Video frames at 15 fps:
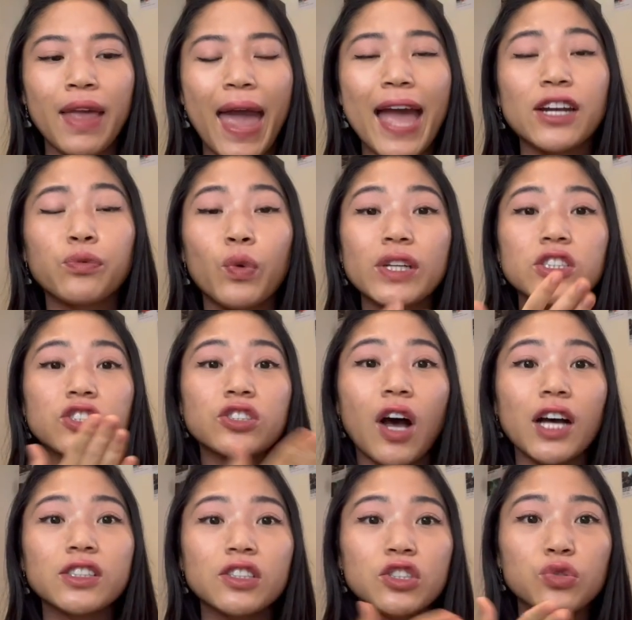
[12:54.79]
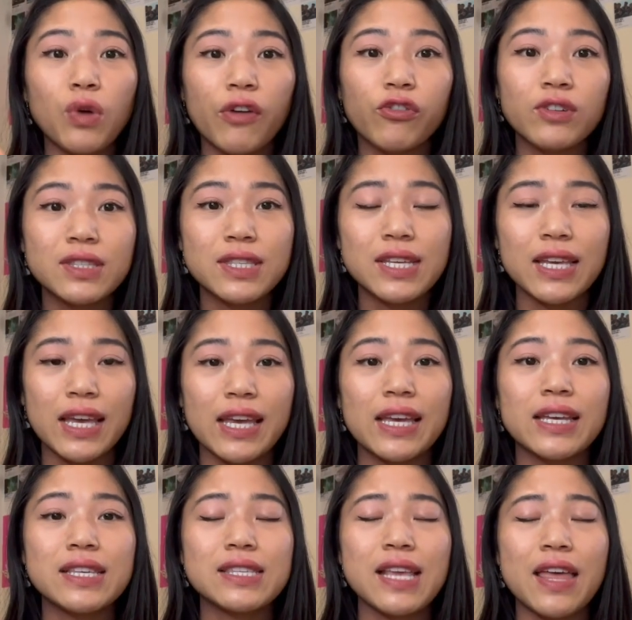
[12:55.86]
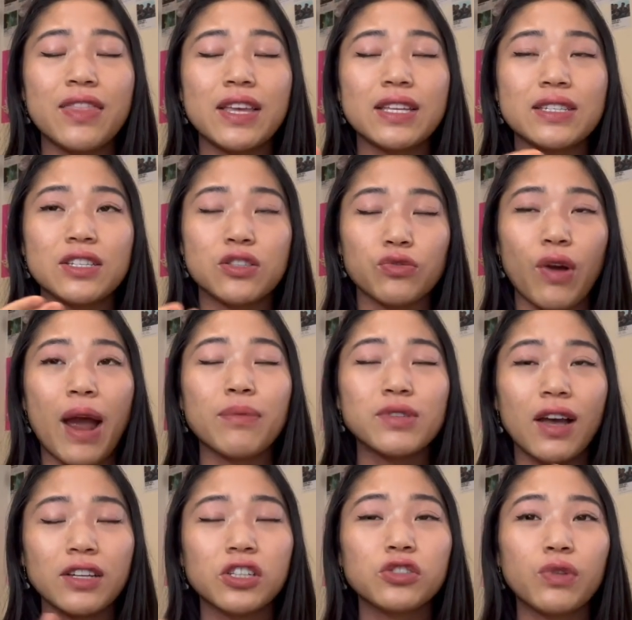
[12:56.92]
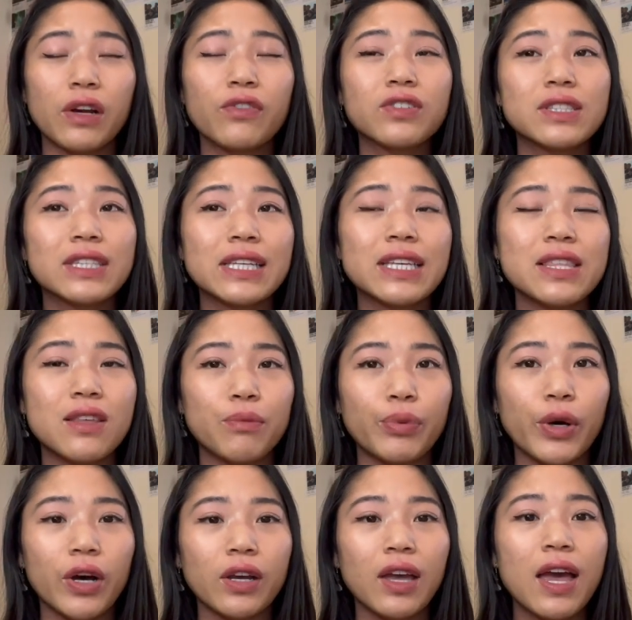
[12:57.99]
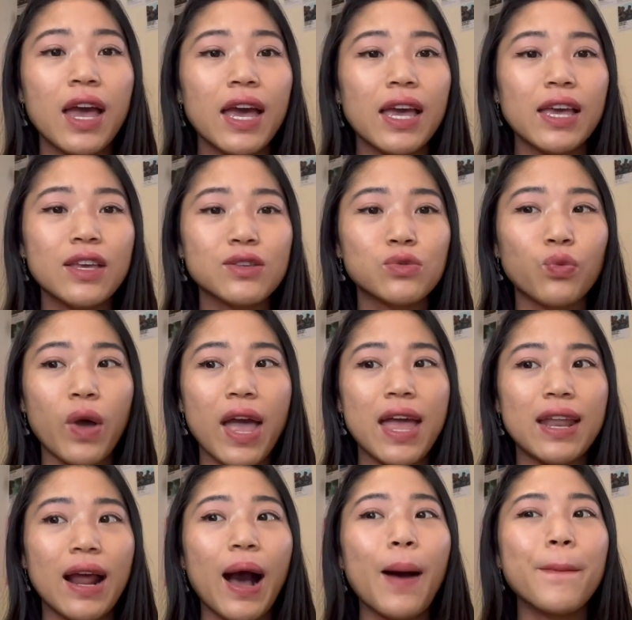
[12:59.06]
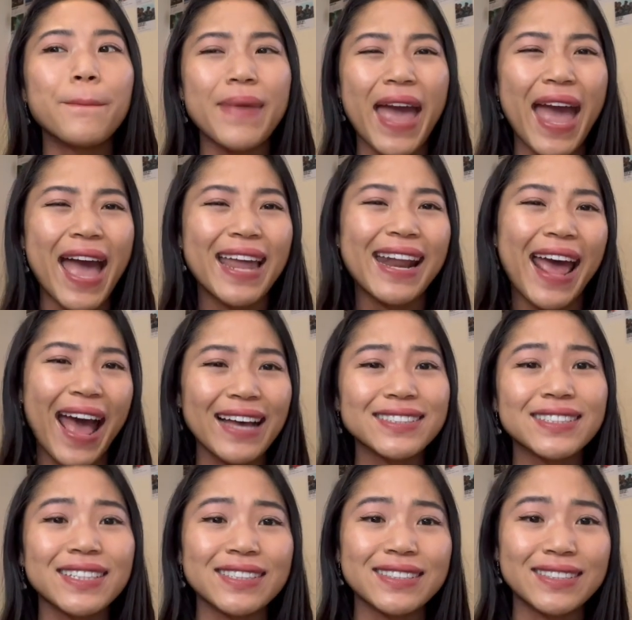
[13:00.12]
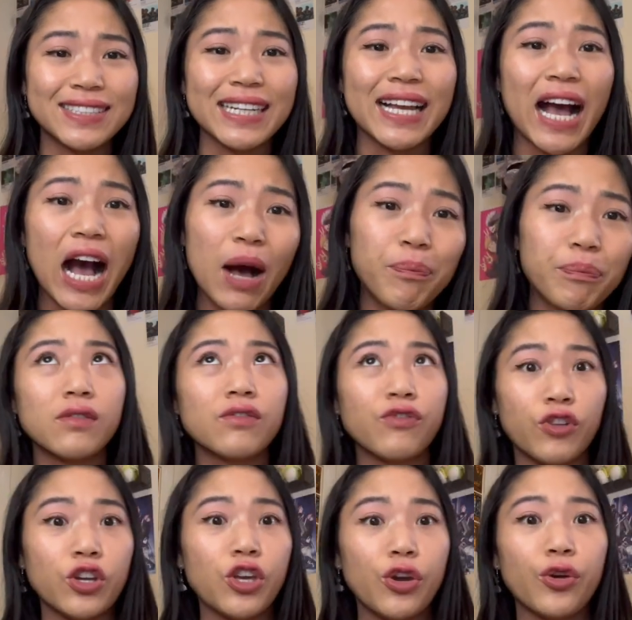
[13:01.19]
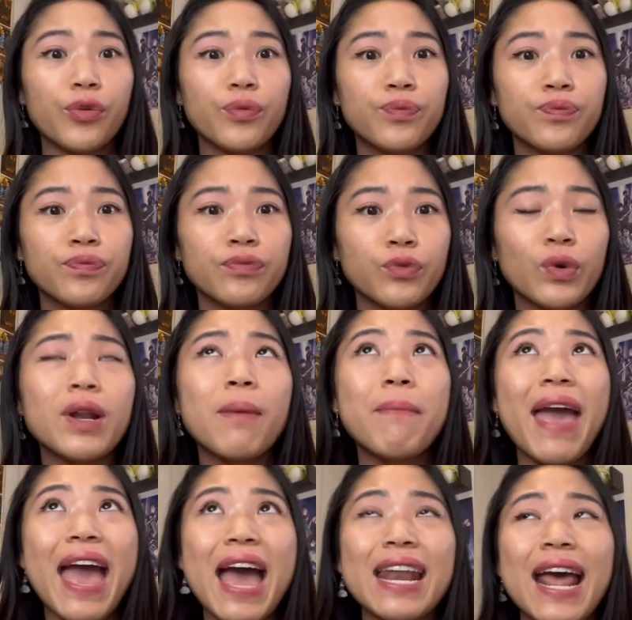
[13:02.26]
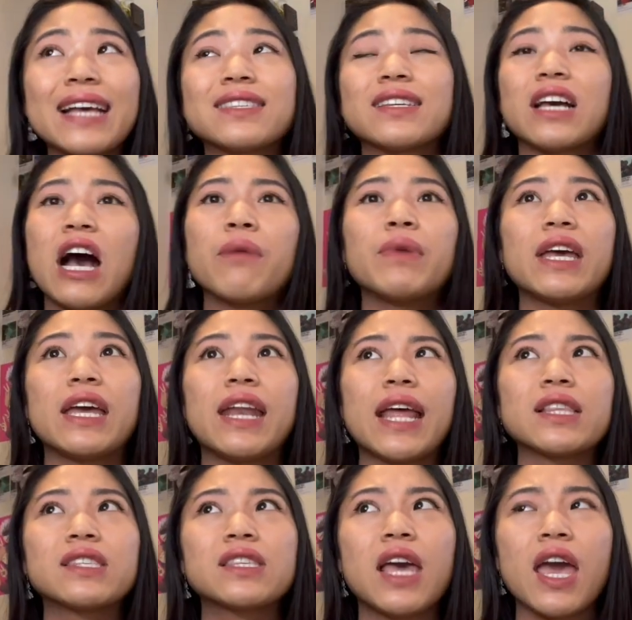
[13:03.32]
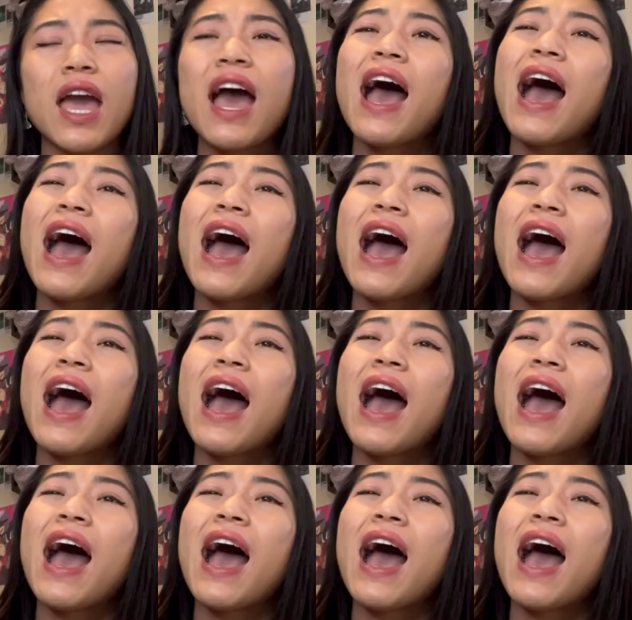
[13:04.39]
And what sausage referencing is, and they describe sausage referencing in the book, is when a man has to stick up for you. When a man has to come in and say,